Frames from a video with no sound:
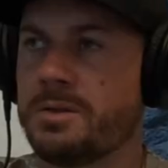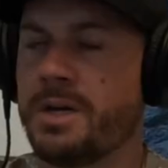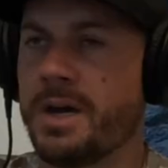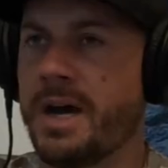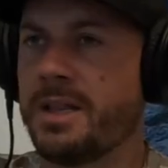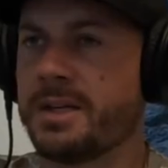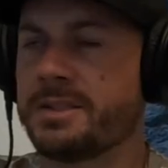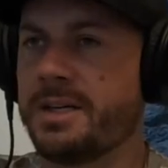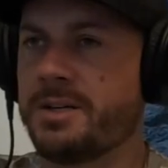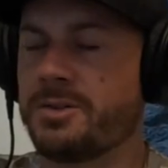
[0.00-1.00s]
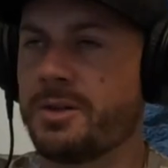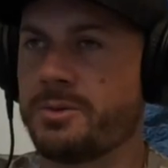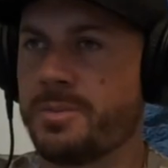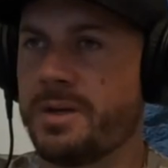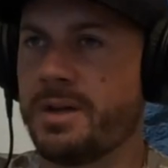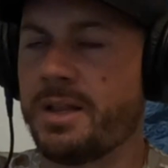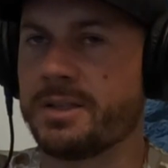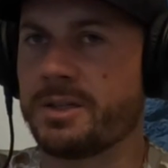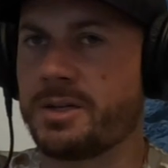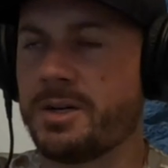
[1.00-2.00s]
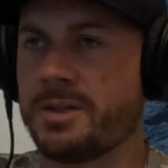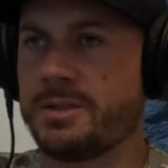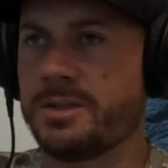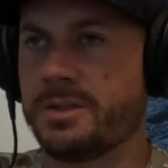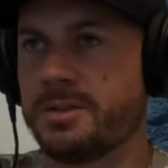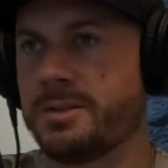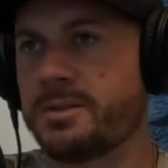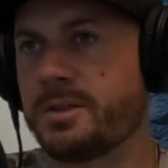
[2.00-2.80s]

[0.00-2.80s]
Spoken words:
Yeah, I like to injure those pin. I like to cut the